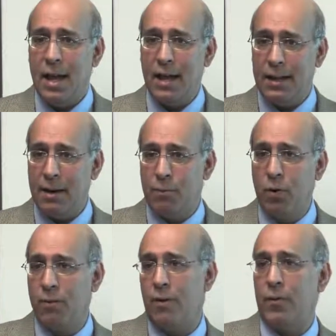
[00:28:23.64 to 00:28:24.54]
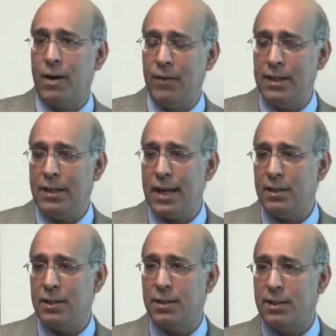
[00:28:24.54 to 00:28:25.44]
and get approval for every
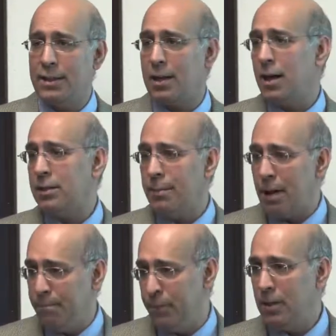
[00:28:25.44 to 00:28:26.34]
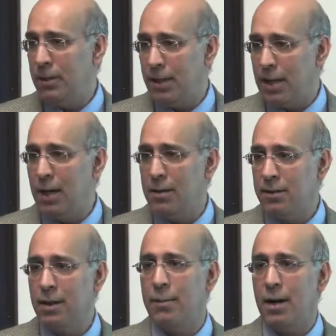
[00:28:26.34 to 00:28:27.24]
indication because it costs about a billion dollars
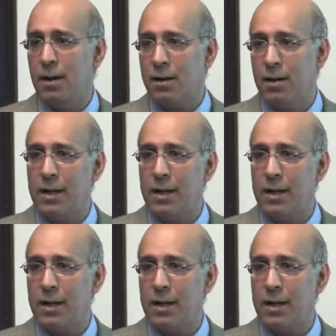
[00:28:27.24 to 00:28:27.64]
in America.